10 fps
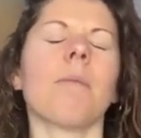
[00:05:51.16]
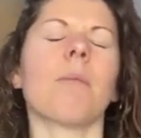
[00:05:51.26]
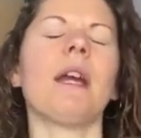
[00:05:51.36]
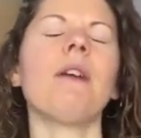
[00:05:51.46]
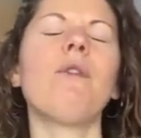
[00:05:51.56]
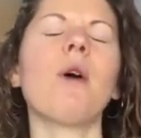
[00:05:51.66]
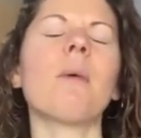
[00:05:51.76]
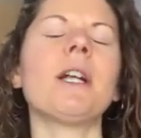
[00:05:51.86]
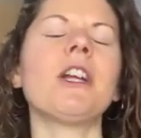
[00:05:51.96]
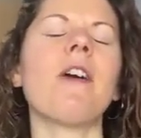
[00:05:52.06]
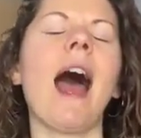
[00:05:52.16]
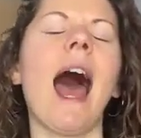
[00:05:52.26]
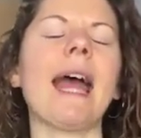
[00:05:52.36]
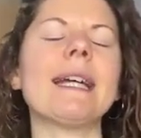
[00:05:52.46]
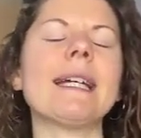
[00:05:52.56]
Bring forward your
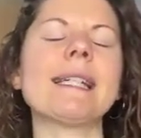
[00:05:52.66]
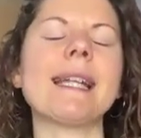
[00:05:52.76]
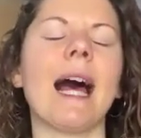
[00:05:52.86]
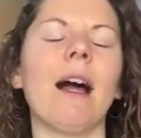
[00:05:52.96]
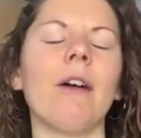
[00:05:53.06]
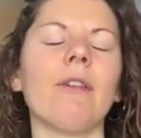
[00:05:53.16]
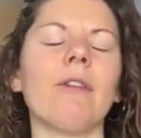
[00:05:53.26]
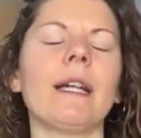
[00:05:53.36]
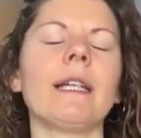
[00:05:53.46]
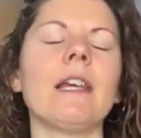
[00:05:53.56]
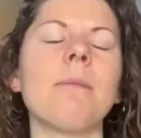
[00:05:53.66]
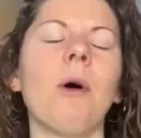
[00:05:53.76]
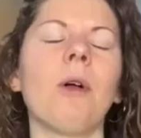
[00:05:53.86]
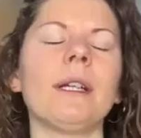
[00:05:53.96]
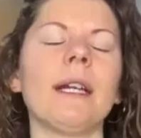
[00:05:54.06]
highest self and keep
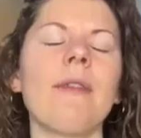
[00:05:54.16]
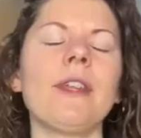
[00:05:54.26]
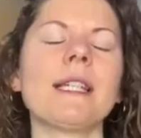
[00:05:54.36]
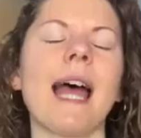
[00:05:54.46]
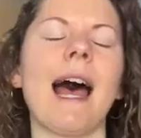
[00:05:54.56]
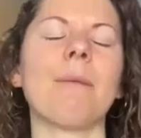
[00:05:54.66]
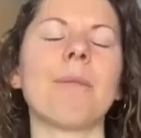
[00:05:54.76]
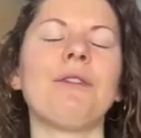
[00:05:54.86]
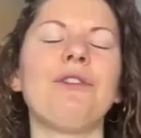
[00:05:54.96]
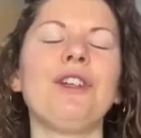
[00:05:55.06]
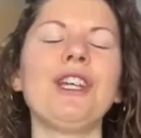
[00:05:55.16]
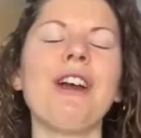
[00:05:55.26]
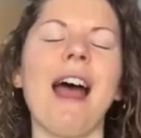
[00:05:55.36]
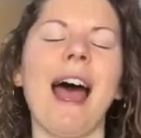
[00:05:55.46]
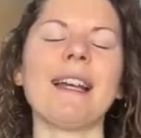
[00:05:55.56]
holding at the top and feel
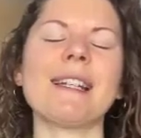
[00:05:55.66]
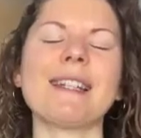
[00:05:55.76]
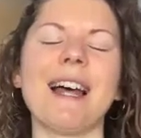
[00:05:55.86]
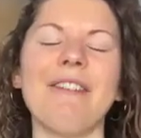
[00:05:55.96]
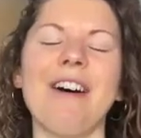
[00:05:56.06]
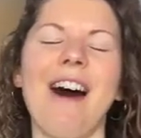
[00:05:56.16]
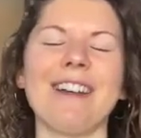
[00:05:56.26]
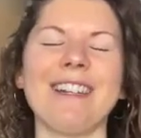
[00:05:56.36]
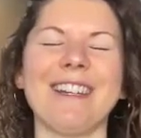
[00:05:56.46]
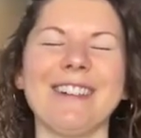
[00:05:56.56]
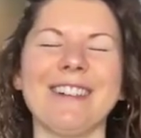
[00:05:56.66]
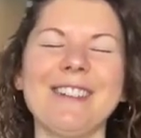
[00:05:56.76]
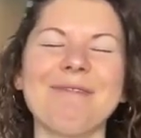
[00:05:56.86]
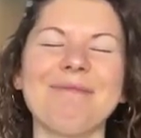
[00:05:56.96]
your highest self hug you,